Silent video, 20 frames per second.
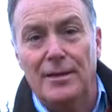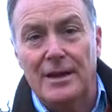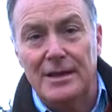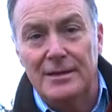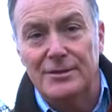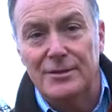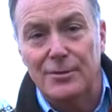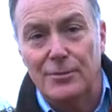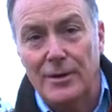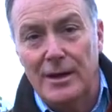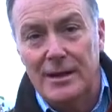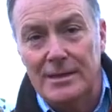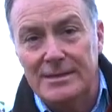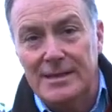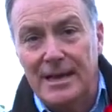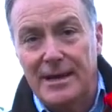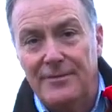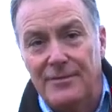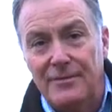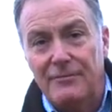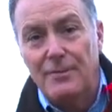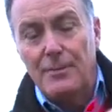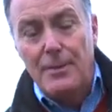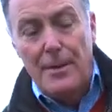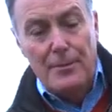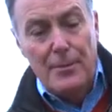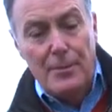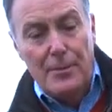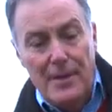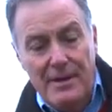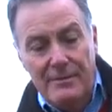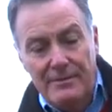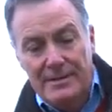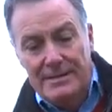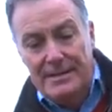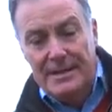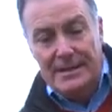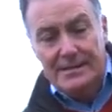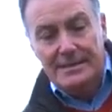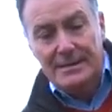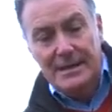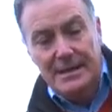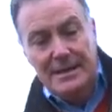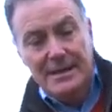that somewhere safe and remember where it is.